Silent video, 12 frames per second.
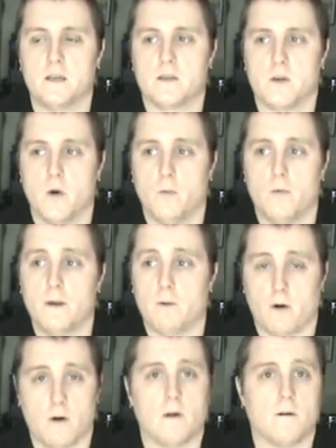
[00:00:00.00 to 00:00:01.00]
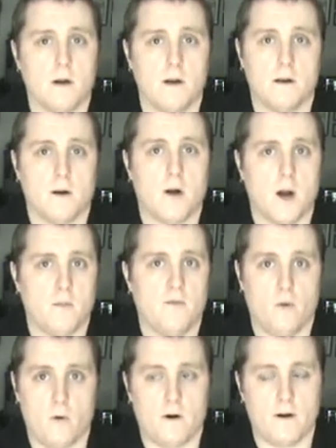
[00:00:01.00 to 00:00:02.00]
so we were, you know, up
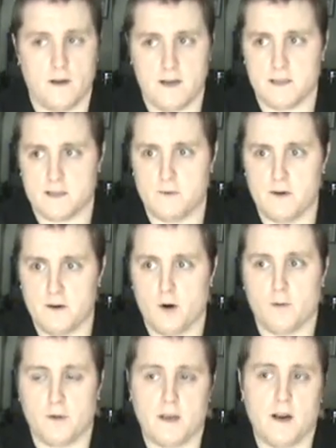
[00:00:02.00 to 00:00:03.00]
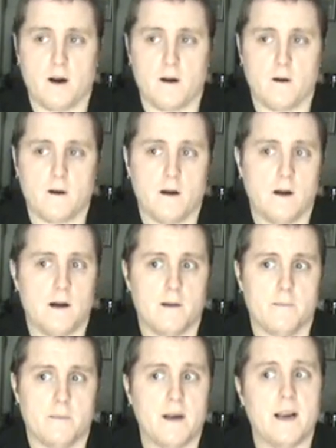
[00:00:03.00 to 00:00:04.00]
for it as we normally are.
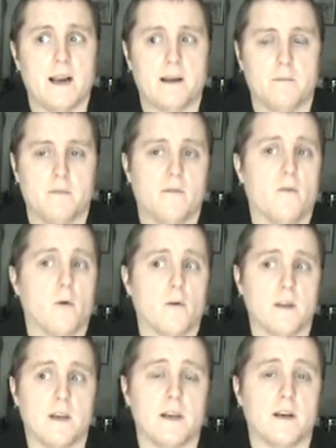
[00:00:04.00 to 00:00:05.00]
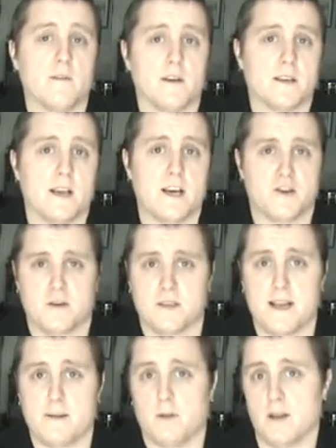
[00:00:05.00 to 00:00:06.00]
Um, and before the investigation could
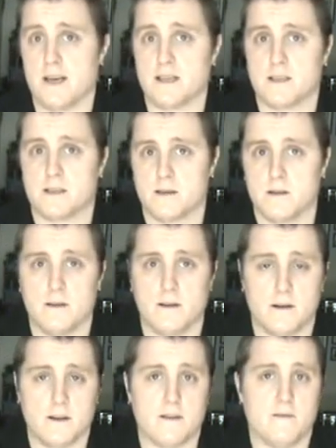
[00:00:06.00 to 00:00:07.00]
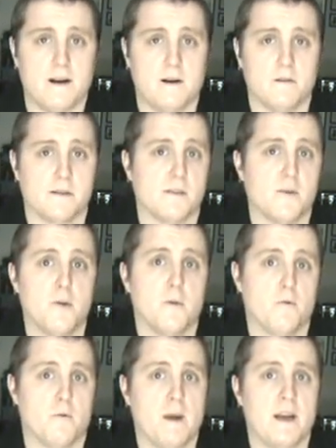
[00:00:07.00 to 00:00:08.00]
take place, uh, they found some
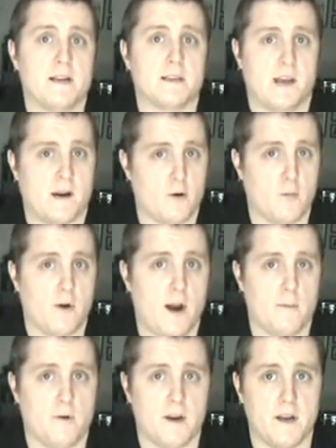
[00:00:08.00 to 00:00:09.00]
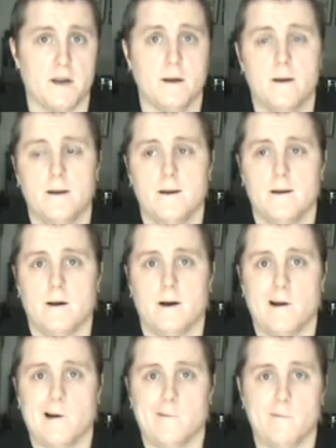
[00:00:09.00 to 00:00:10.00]
human remains on her property
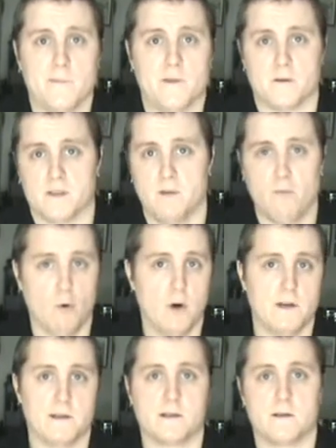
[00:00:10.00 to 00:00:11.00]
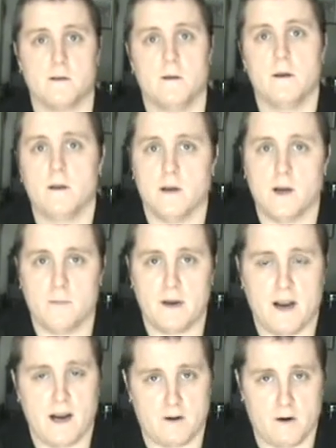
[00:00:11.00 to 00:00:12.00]
um, there's some woods uh,
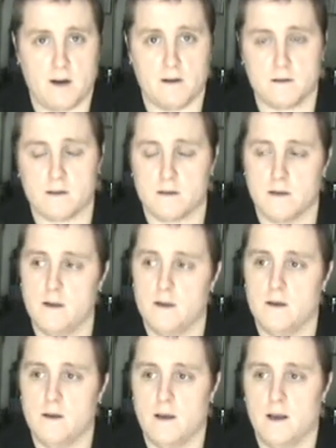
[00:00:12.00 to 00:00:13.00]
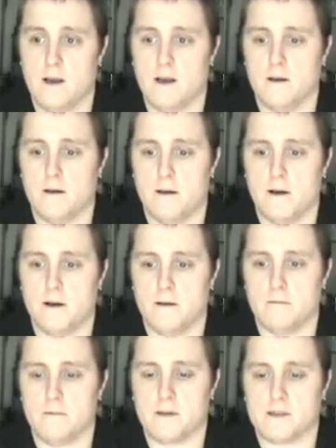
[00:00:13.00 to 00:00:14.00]
behind her house, and
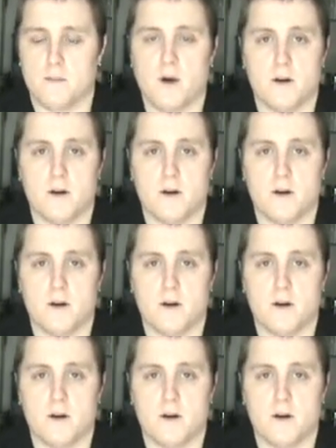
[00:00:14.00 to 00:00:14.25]
uh, some